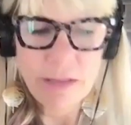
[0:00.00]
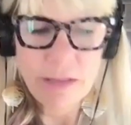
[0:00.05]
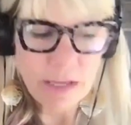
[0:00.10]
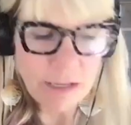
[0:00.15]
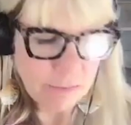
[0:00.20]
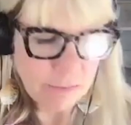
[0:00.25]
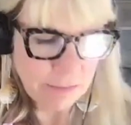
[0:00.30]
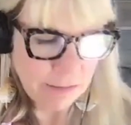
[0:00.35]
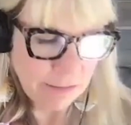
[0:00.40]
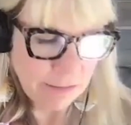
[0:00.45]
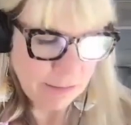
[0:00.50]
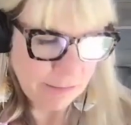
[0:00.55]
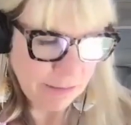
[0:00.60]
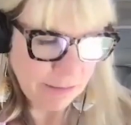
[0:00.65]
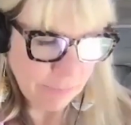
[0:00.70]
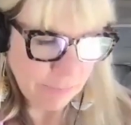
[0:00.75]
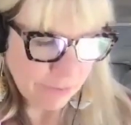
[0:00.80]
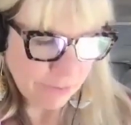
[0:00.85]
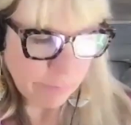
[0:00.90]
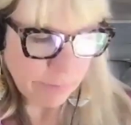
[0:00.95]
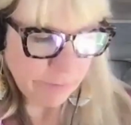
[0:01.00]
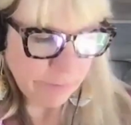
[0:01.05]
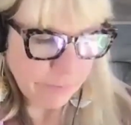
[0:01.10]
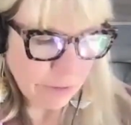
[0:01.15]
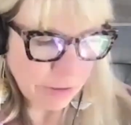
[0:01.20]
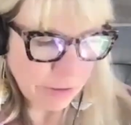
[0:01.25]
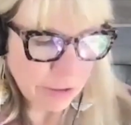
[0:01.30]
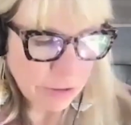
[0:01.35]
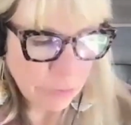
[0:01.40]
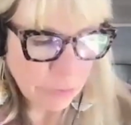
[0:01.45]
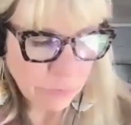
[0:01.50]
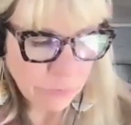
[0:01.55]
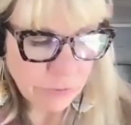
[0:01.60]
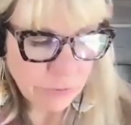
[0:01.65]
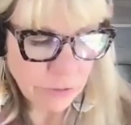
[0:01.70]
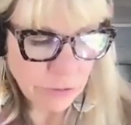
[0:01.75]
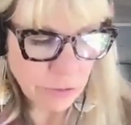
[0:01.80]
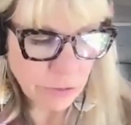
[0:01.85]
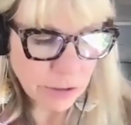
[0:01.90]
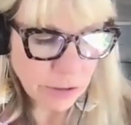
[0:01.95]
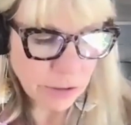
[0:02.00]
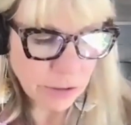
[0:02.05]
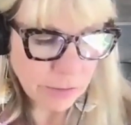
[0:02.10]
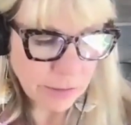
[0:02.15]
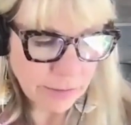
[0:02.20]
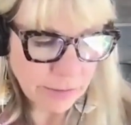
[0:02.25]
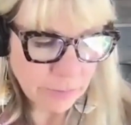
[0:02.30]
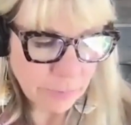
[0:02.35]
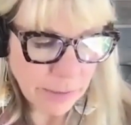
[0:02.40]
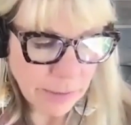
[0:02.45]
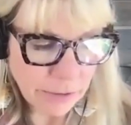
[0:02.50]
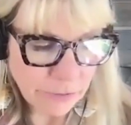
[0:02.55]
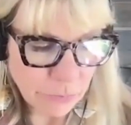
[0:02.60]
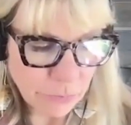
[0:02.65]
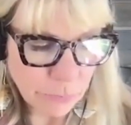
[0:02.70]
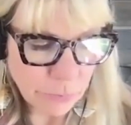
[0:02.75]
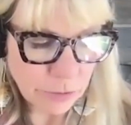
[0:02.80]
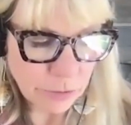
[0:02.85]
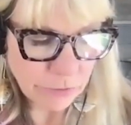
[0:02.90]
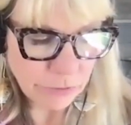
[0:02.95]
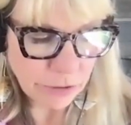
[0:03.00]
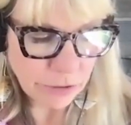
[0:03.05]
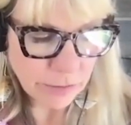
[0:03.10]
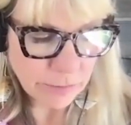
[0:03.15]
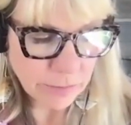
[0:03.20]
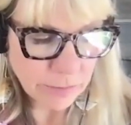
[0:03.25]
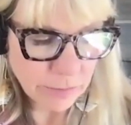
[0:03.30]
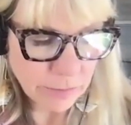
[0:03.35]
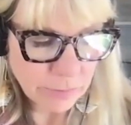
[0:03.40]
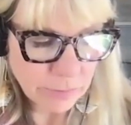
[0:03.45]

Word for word: that. And that seems to be very close to your heart as a passion project.